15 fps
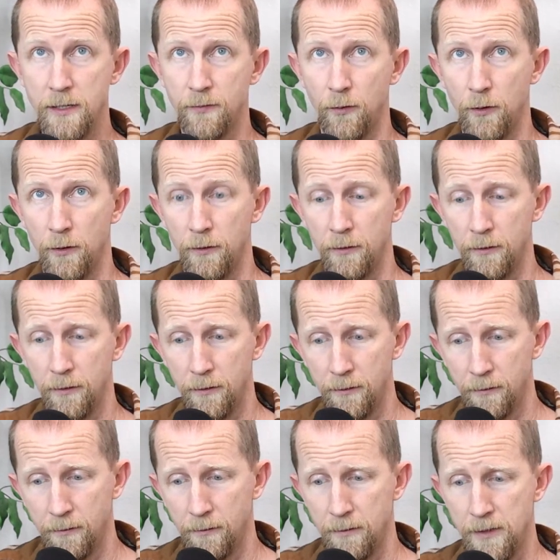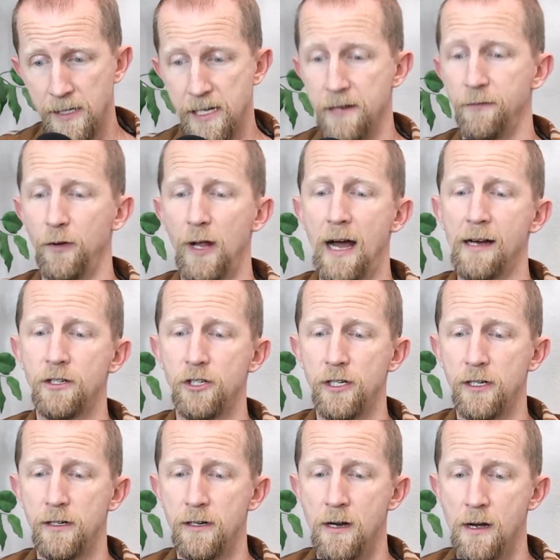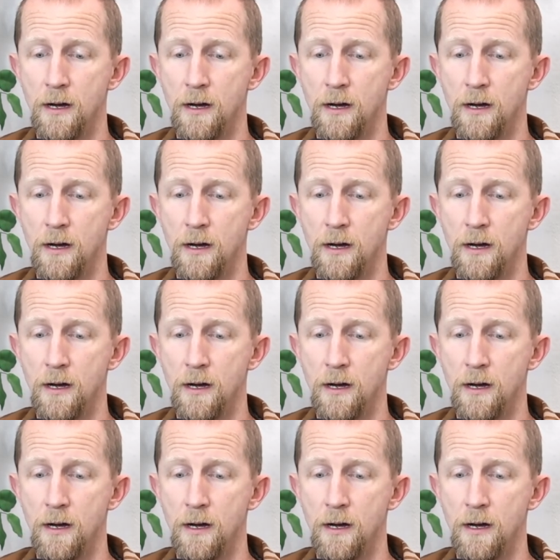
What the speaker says: for sinful action.